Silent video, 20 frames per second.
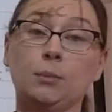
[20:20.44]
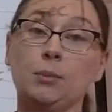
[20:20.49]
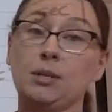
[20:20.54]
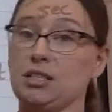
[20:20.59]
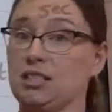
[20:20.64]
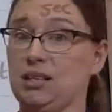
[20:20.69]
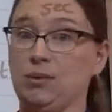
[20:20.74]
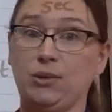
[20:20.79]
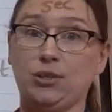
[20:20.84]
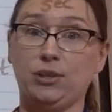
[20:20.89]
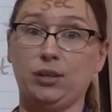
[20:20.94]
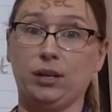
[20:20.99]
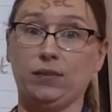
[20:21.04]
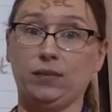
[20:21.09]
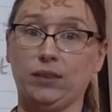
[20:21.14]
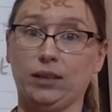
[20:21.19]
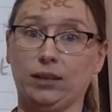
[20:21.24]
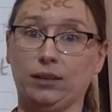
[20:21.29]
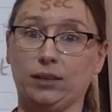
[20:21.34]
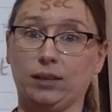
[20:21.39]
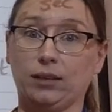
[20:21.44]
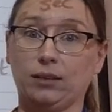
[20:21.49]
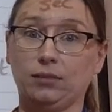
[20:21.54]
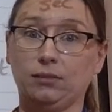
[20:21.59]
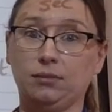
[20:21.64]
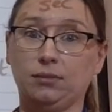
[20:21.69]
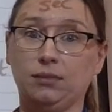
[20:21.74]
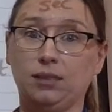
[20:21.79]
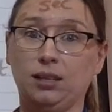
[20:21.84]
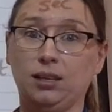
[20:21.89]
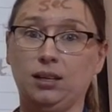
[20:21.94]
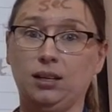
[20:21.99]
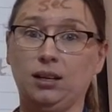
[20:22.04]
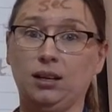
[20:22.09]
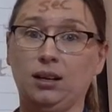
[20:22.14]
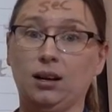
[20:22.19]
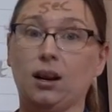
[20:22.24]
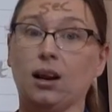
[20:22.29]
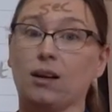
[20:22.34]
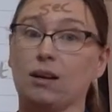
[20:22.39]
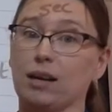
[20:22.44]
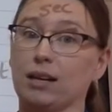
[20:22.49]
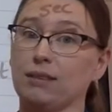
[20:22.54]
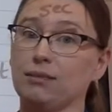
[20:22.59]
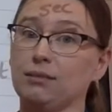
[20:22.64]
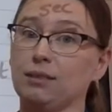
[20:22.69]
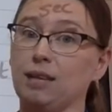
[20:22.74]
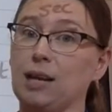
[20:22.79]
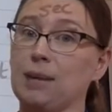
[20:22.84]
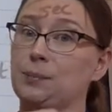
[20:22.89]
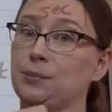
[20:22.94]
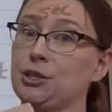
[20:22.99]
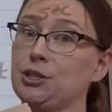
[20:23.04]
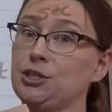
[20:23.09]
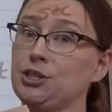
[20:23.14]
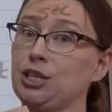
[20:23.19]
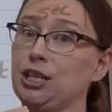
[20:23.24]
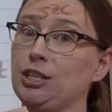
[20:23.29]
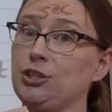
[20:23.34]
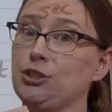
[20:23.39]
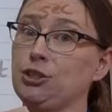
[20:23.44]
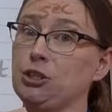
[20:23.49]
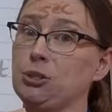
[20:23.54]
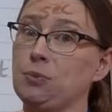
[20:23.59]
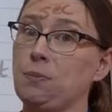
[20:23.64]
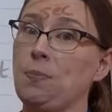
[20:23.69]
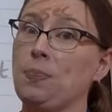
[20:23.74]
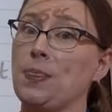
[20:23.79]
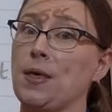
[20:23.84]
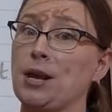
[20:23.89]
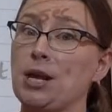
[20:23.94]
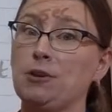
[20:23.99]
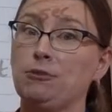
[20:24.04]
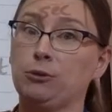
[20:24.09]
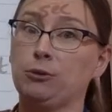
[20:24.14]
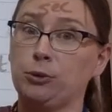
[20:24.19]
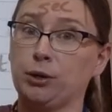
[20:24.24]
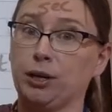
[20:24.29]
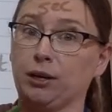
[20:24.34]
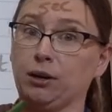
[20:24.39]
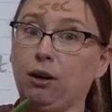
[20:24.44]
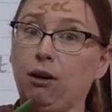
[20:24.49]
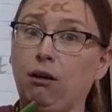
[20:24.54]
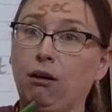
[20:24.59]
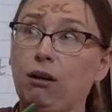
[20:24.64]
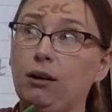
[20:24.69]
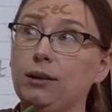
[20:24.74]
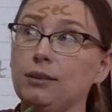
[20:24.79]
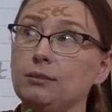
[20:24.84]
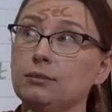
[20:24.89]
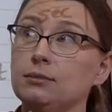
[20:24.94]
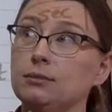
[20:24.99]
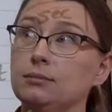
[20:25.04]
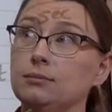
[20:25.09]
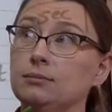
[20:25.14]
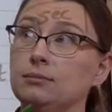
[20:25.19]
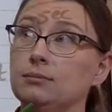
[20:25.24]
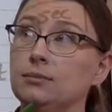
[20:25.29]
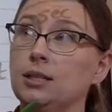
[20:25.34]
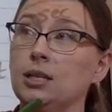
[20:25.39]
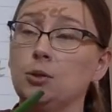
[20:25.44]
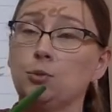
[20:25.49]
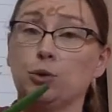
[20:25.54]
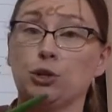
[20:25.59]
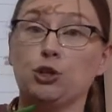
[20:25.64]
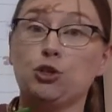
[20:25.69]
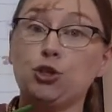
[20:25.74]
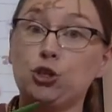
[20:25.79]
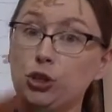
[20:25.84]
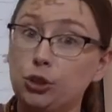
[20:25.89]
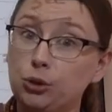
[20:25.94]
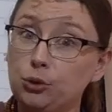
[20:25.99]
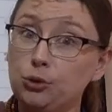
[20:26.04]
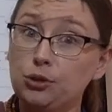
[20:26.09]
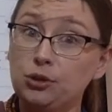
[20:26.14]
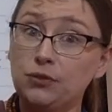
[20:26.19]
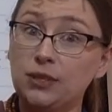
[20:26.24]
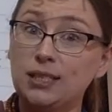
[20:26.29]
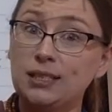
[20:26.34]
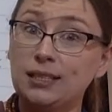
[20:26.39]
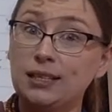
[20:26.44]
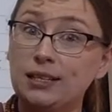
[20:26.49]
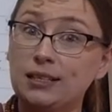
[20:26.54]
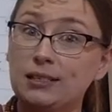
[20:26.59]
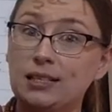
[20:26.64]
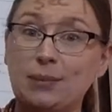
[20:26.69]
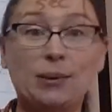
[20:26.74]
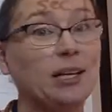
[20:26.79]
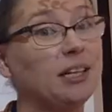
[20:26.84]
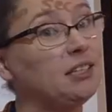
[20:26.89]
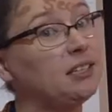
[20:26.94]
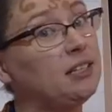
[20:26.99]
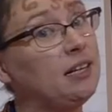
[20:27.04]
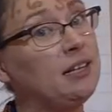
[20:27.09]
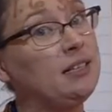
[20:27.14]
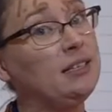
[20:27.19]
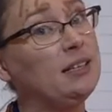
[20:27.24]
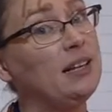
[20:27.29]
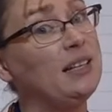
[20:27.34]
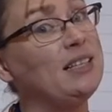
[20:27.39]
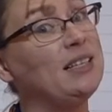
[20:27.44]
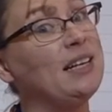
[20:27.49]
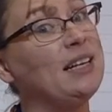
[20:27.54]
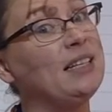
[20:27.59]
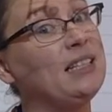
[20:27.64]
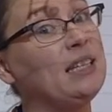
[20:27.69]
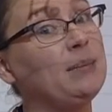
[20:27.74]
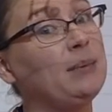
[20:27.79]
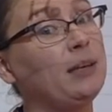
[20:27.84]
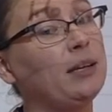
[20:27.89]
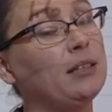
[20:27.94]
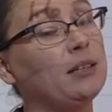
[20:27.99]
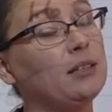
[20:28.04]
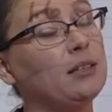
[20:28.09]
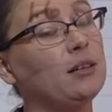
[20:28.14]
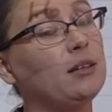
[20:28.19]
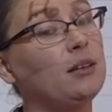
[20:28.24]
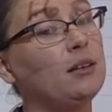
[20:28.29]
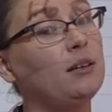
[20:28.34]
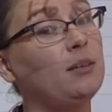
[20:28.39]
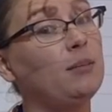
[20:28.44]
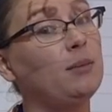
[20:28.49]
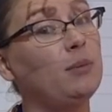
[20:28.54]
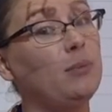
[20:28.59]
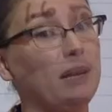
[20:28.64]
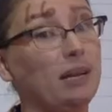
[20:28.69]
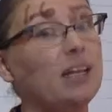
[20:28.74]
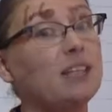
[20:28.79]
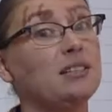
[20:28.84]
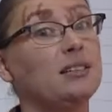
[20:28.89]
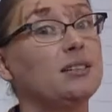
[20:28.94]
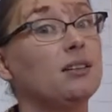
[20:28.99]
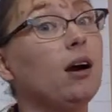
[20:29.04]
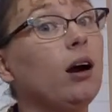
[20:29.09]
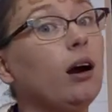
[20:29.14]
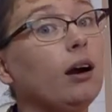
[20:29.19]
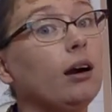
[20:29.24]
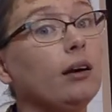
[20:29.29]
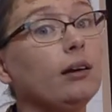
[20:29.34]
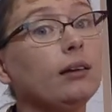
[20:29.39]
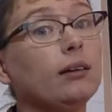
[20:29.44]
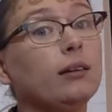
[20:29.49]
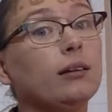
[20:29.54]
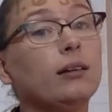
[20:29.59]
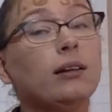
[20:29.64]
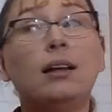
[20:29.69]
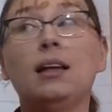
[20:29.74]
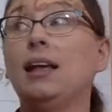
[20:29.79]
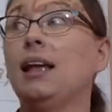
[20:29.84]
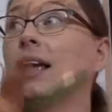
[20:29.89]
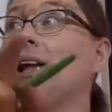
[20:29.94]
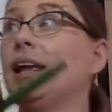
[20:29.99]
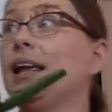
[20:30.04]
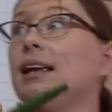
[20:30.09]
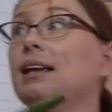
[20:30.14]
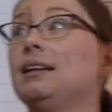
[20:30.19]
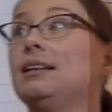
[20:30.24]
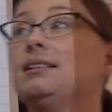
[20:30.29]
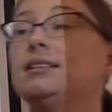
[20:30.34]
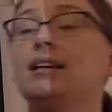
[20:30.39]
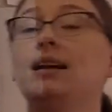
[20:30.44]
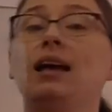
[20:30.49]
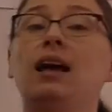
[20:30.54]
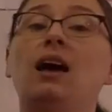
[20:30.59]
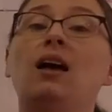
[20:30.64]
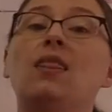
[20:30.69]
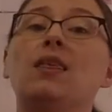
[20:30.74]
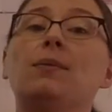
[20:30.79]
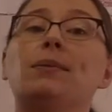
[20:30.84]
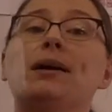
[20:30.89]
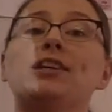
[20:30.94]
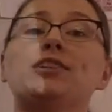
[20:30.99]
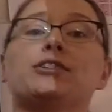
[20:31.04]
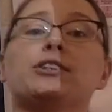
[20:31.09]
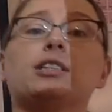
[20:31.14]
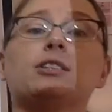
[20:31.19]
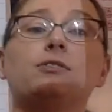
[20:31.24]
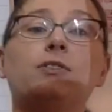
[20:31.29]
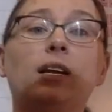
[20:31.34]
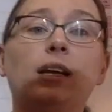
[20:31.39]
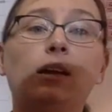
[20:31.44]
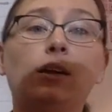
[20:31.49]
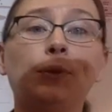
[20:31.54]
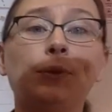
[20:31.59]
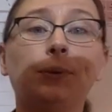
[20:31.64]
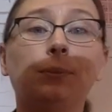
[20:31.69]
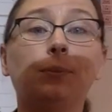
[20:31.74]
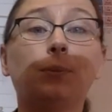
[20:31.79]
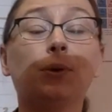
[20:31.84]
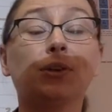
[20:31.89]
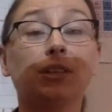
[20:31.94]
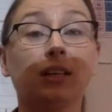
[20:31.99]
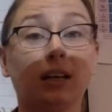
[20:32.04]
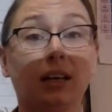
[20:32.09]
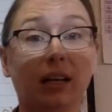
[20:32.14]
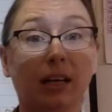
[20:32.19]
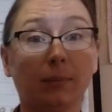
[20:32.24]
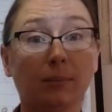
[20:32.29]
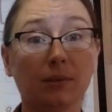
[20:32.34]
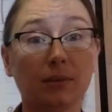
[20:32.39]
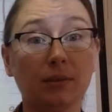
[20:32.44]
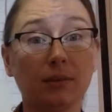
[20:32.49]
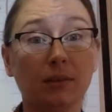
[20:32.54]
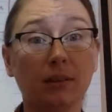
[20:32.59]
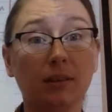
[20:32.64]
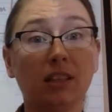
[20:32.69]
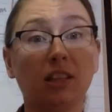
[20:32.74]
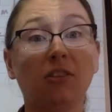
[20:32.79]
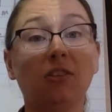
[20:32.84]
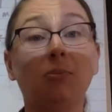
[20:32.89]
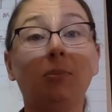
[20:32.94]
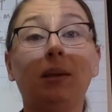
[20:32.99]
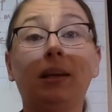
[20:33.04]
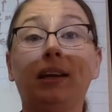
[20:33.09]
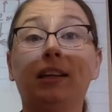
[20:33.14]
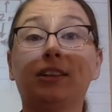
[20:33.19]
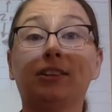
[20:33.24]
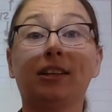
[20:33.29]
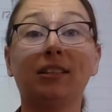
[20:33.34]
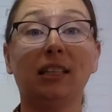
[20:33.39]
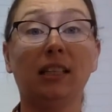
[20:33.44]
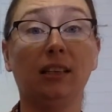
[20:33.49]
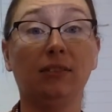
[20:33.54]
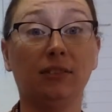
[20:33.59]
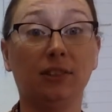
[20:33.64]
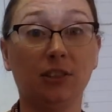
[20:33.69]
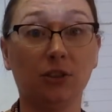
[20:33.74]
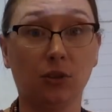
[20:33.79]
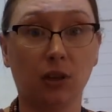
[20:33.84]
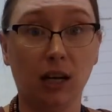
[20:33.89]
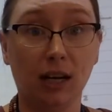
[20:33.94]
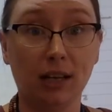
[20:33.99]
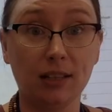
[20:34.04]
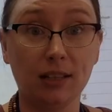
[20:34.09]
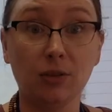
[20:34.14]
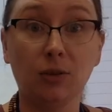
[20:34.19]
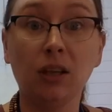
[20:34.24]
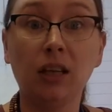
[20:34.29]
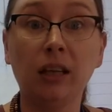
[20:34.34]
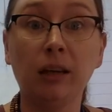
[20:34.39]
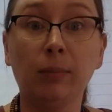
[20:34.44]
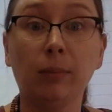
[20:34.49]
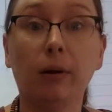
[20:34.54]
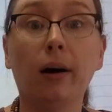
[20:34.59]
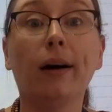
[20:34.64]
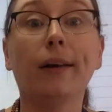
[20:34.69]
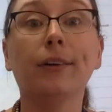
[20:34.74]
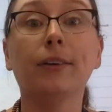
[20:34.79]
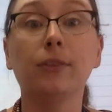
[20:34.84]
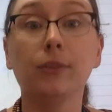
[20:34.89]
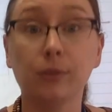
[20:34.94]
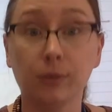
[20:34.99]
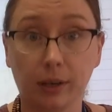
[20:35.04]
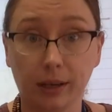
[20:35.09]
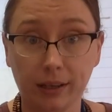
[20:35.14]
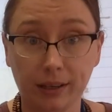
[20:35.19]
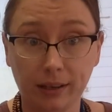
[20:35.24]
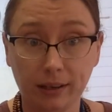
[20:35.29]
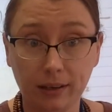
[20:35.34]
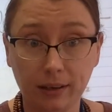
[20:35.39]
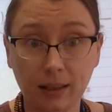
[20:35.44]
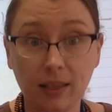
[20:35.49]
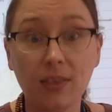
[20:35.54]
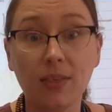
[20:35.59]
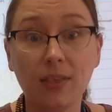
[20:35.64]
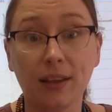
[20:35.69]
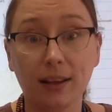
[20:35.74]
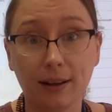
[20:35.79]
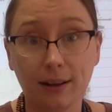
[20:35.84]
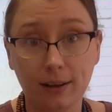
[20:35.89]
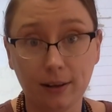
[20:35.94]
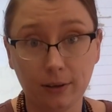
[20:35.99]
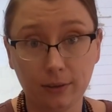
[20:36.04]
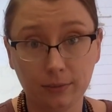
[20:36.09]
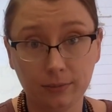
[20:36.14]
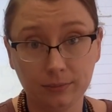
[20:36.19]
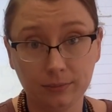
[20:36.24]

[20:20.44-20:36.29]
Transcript: Let's see what you can figure out. All right, I appreciate you. Thank you for working hard. We choose physics, not because it's easy, but because it is hard. And the master has failed more times than the beginner has even tried. So keep on trying. Thank you.